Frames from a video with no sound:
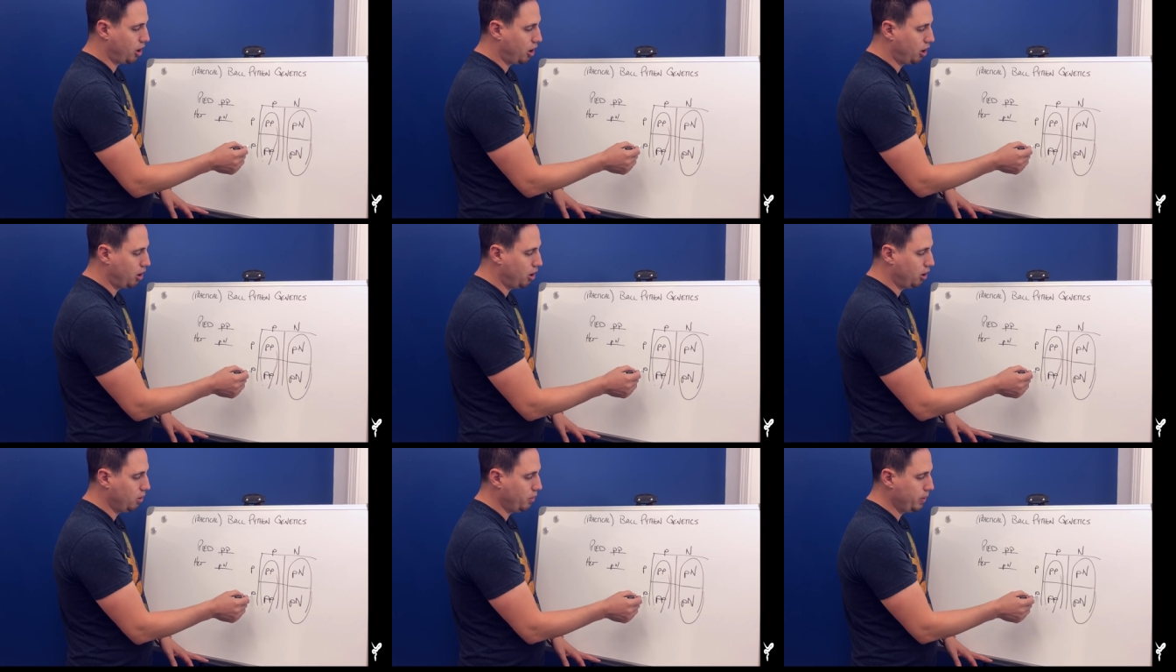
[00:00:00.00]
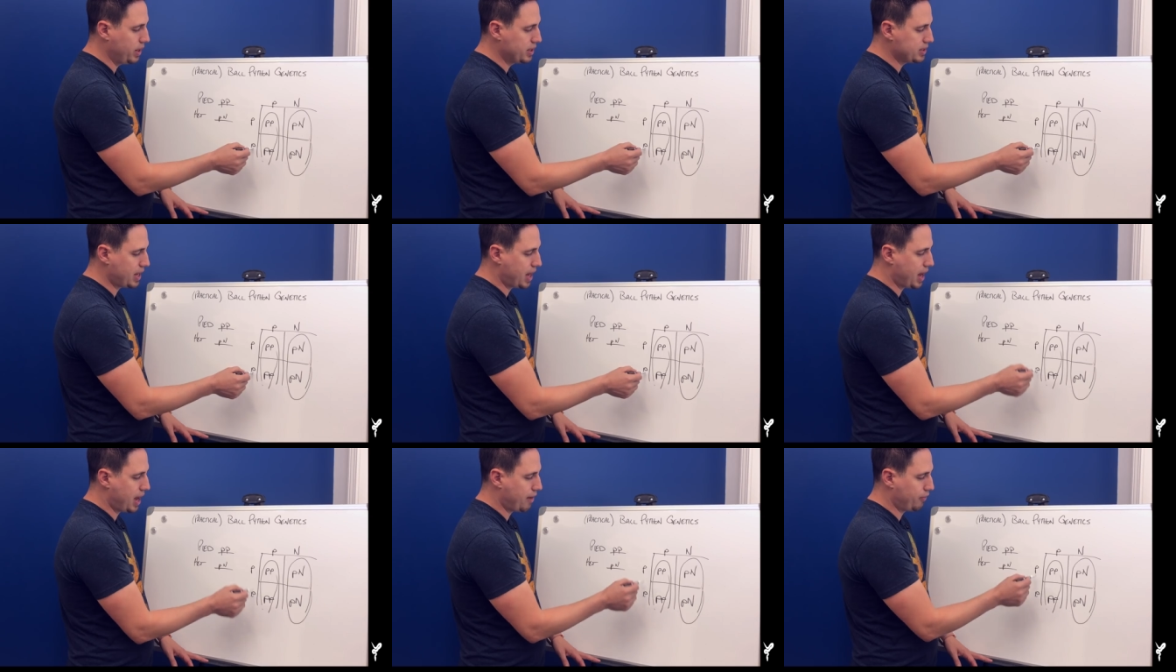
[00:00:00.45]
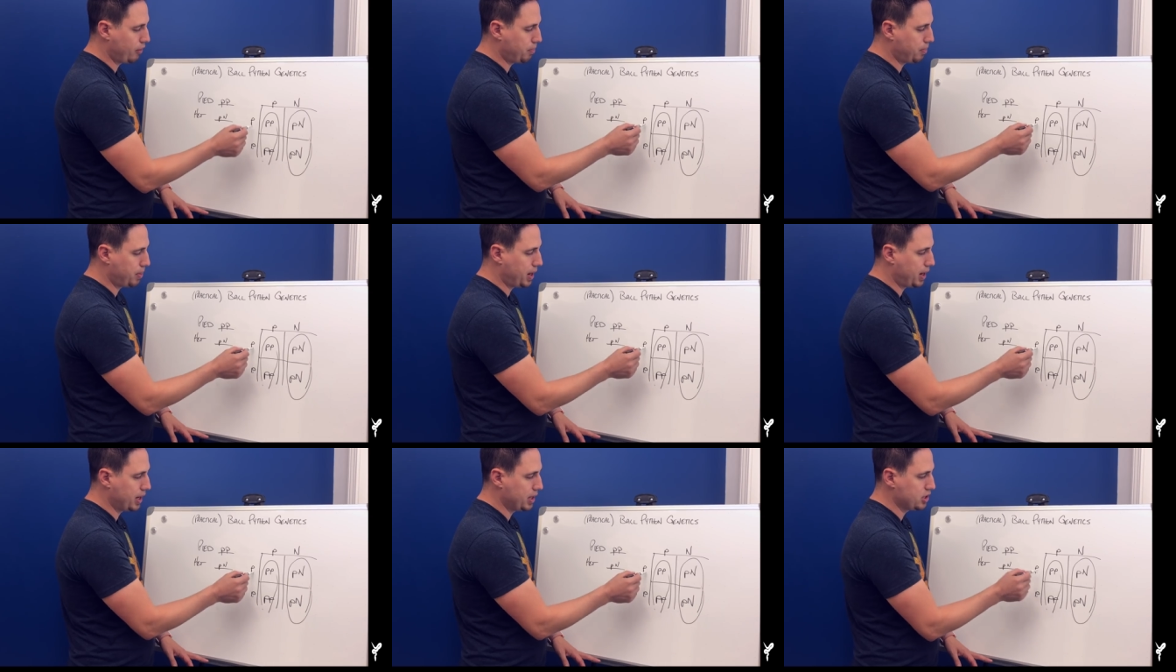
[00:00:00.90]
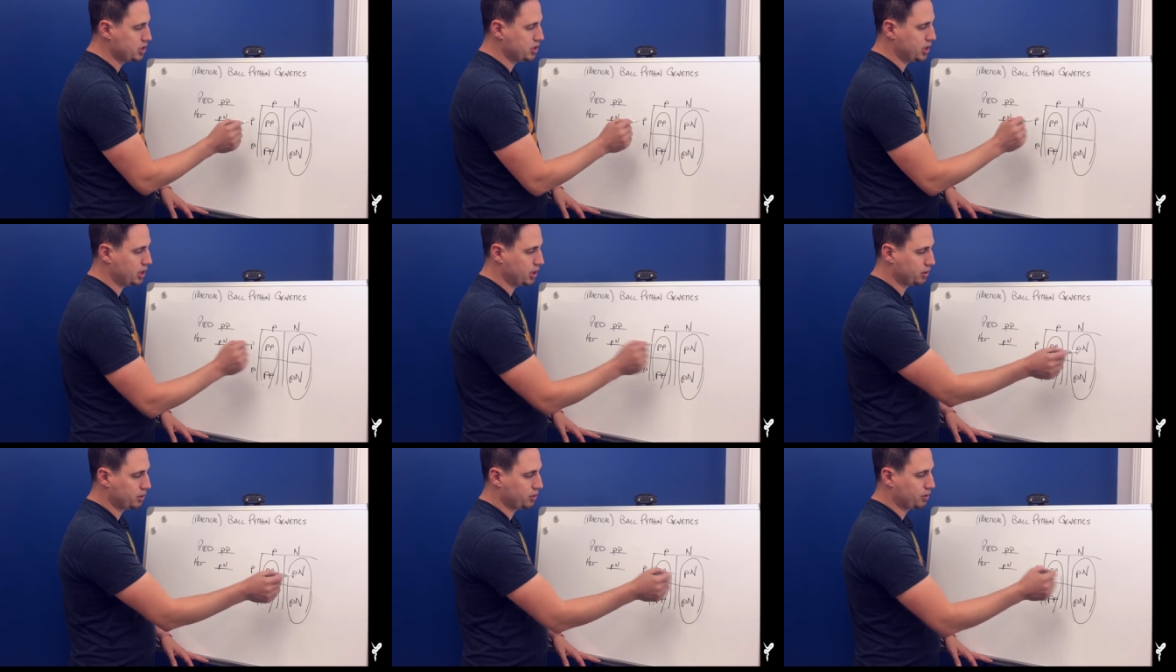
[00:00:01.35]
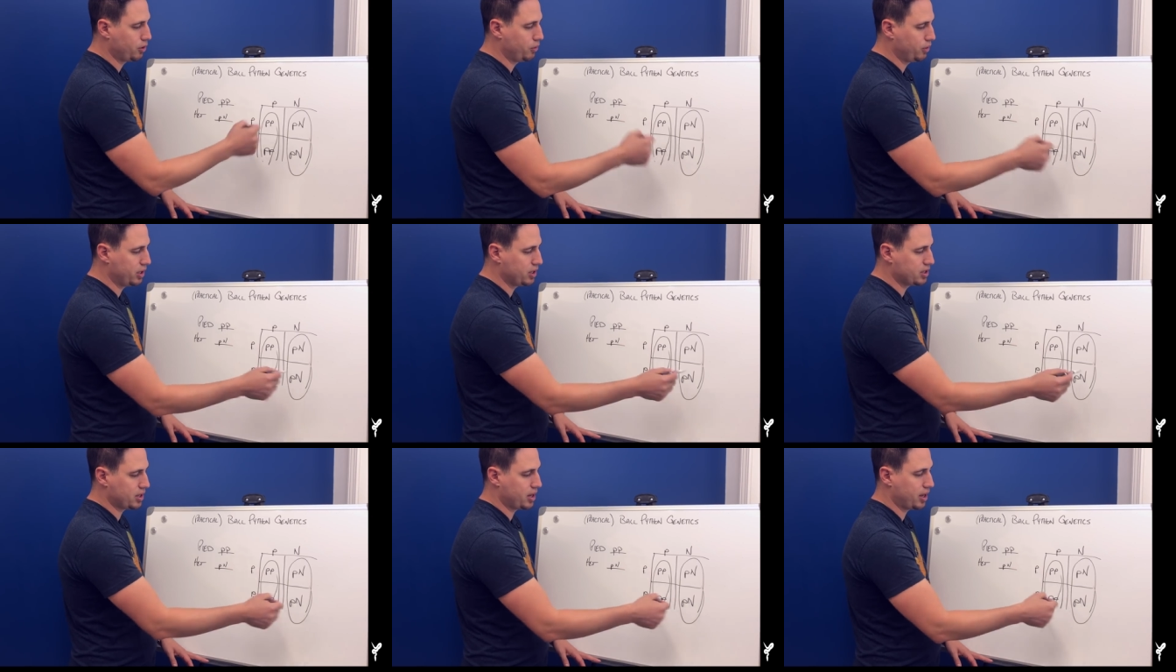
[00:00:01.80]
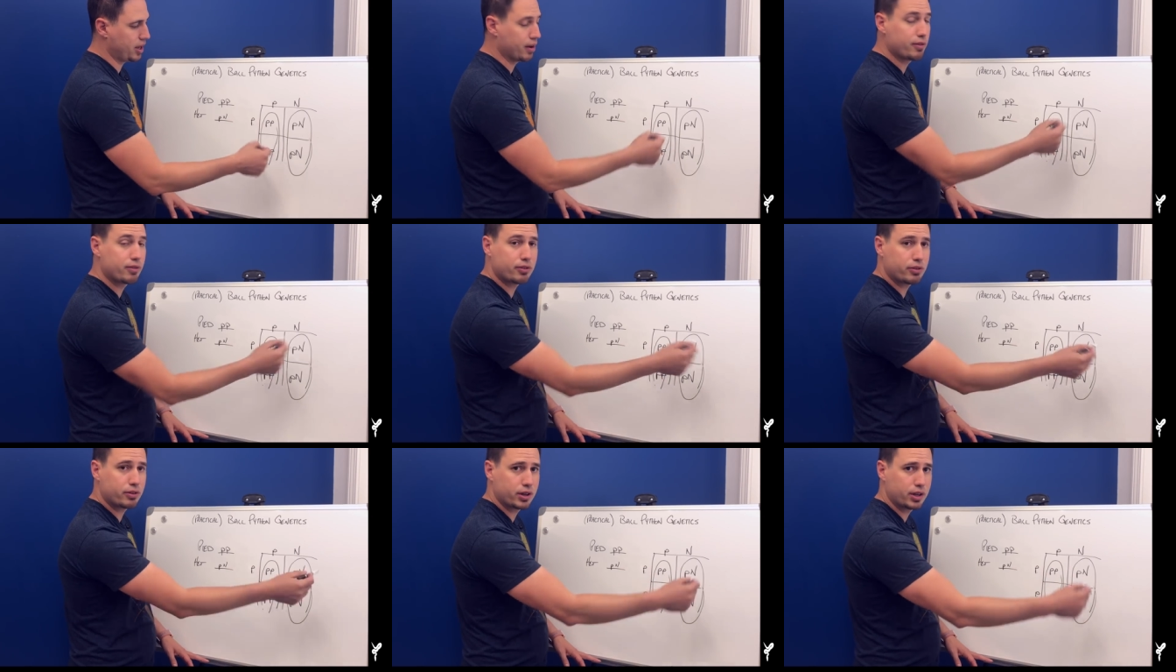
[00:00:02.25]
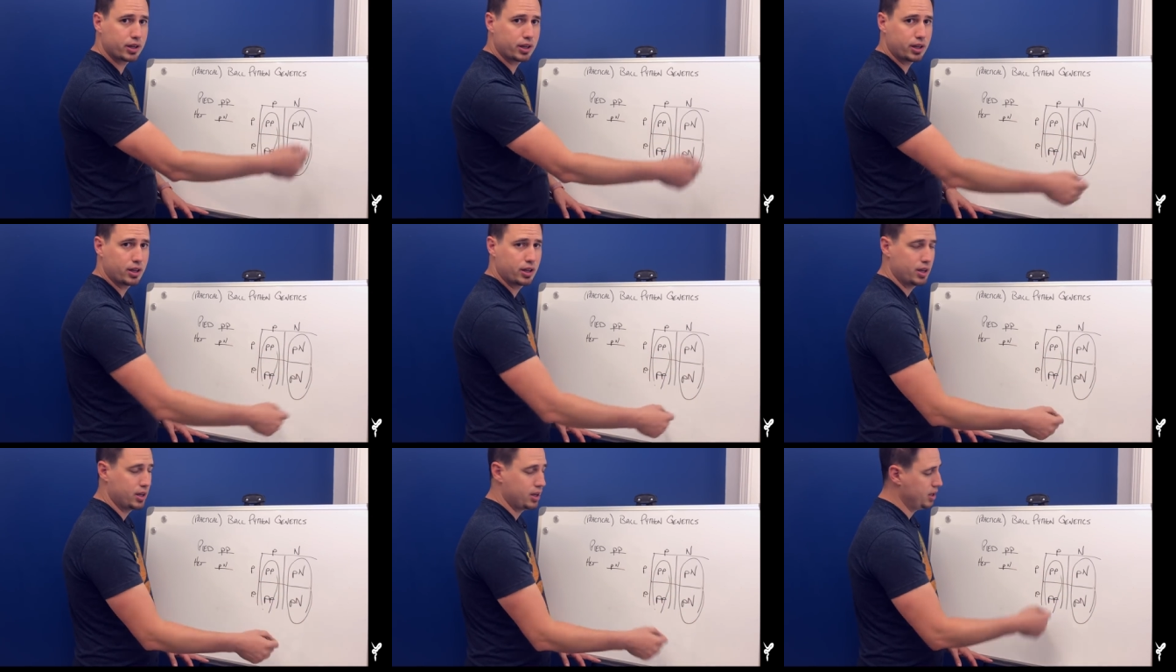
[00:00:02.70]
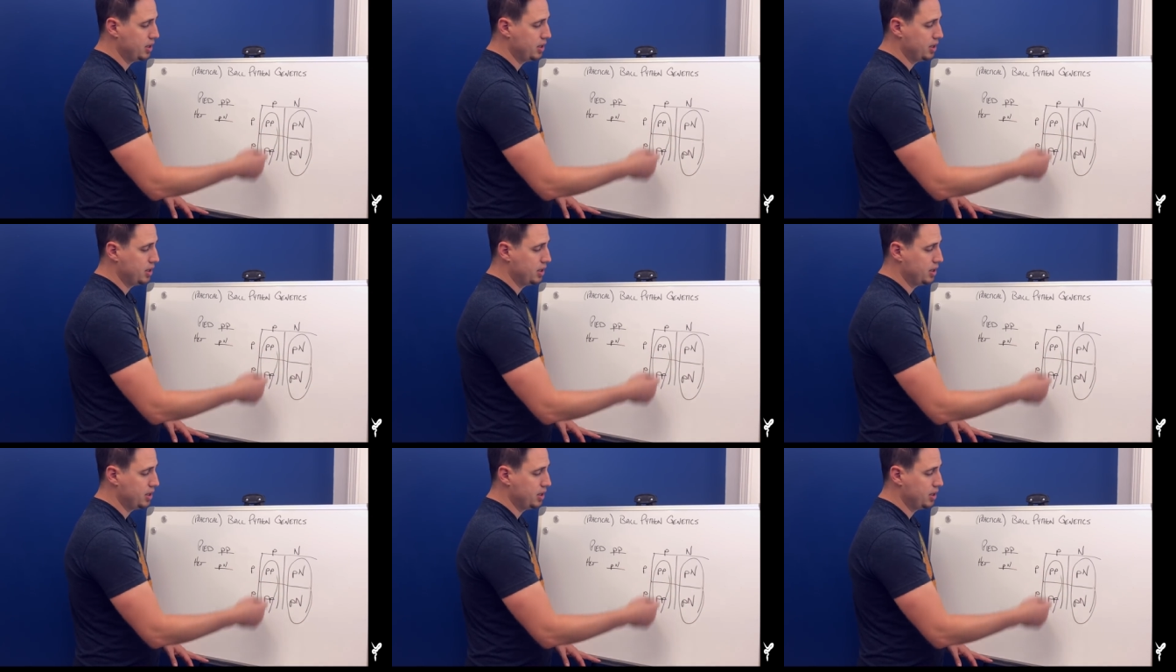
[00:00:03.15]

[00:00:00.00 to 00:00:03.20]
always have a pied gene thrown into every